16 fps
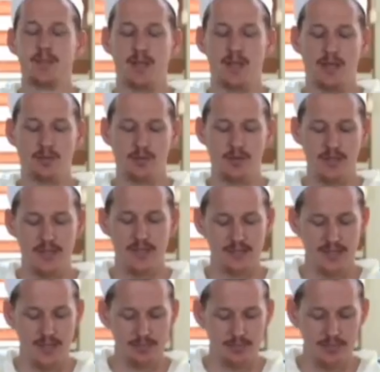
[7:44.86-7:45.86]
And one of the
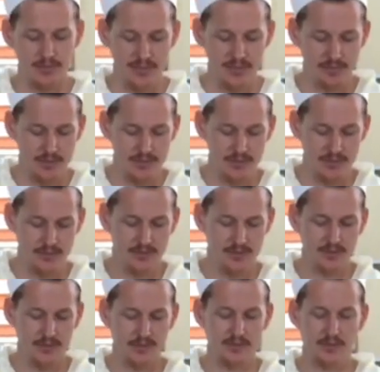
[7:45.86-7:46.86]
examples that he mentions
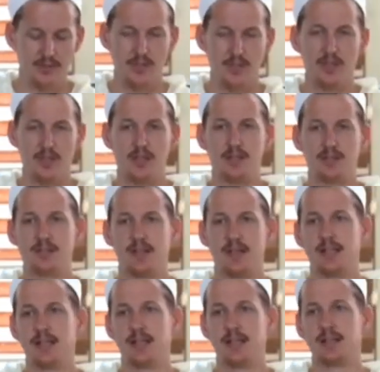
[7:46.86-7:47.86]
is that
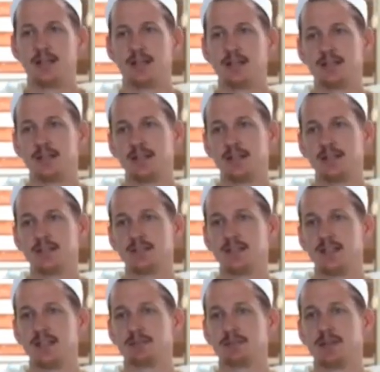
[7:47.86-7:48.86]
Allah Ta'ala's
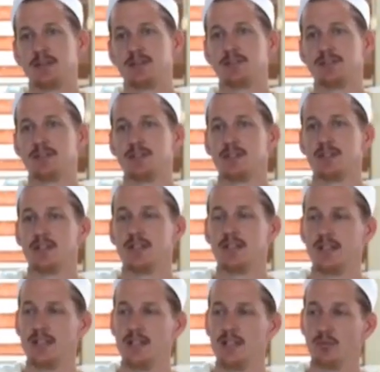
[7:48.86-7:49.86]
name is,
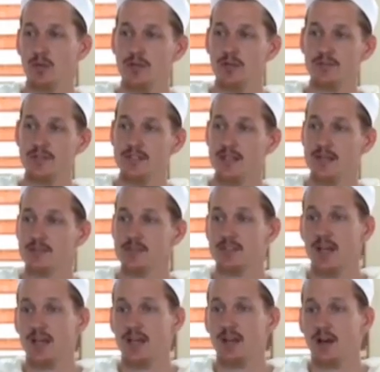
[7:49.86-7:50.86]
one of his names is
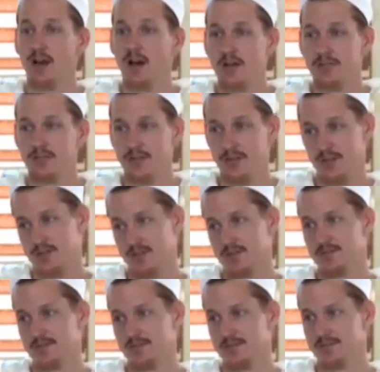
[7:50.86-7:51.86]
Al-Ghafir.
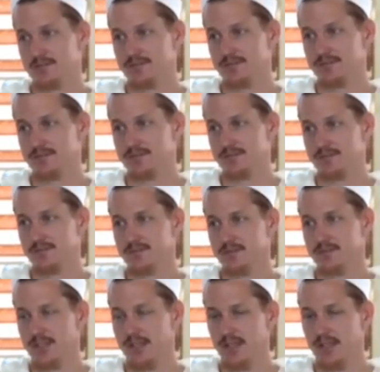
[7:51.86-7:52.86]

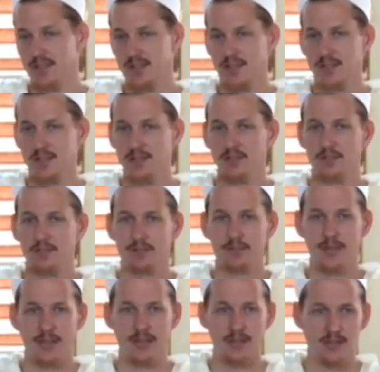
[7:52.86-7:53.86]
Okay?
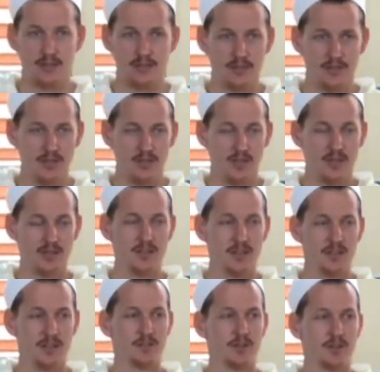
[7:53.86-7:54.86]
That
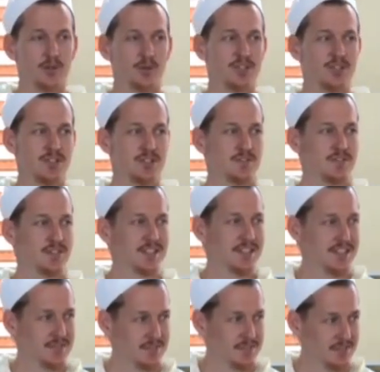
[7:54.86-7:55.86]
Yaghfiru is to
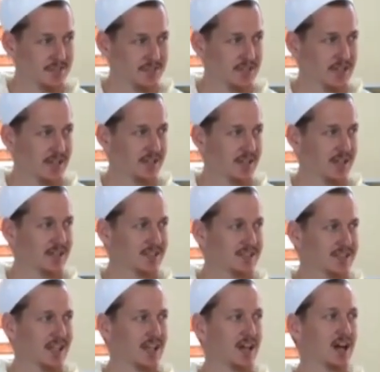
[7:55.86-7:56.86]
forgive. Allah is
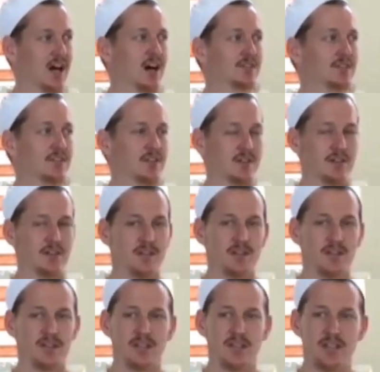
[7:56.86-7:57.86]
Al-Ghafir.
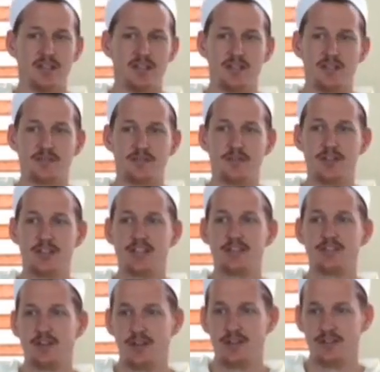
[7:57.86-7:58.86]
He is the
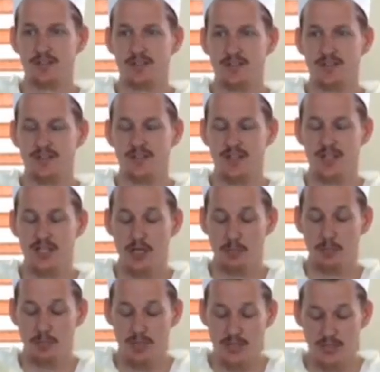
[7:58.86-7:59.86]
forgiver.
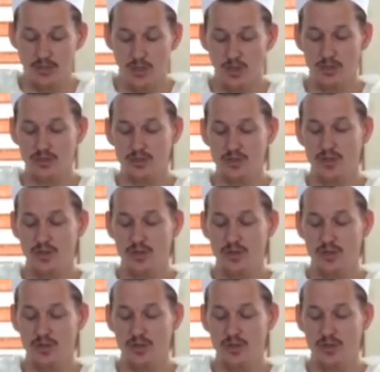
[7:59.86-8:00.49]
But he's also